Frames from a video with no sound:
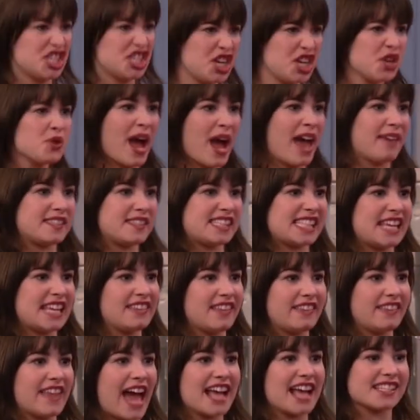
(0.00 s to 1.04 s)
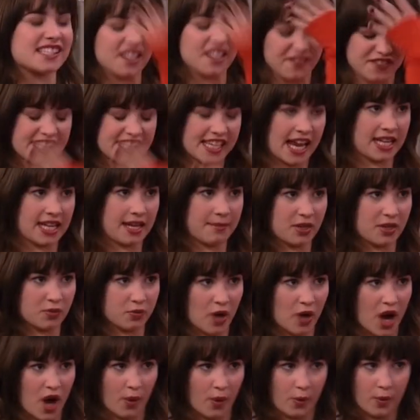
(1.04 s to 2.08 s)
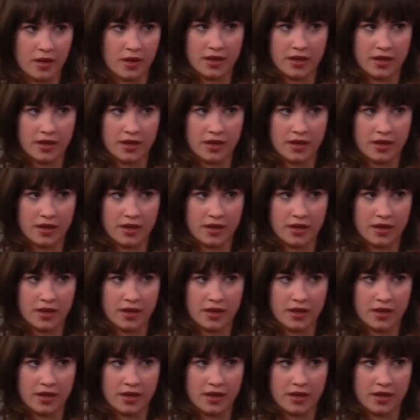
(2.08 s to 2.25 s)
You have seen the last of Sonny Monroe.